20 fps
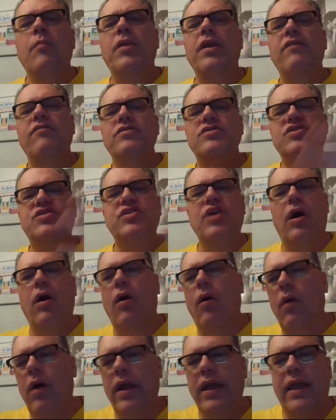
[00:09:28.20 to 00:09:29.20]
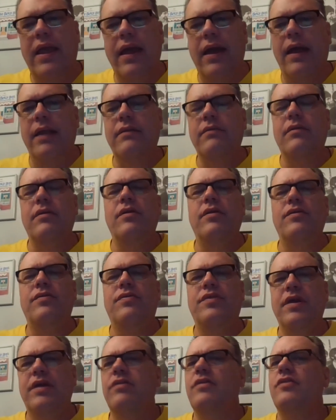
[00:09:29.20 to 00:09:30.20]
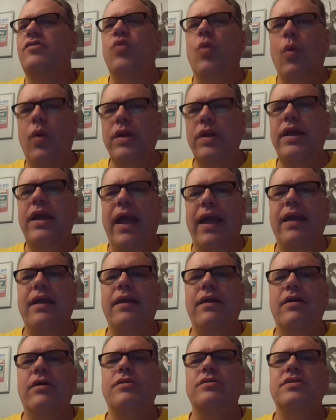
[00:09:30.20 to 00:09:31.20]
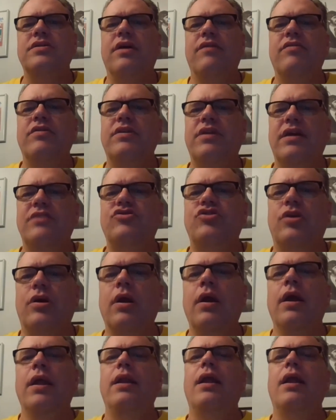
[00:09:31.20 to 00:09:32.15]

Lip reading: But even so, again, think of the 28 years of indenture.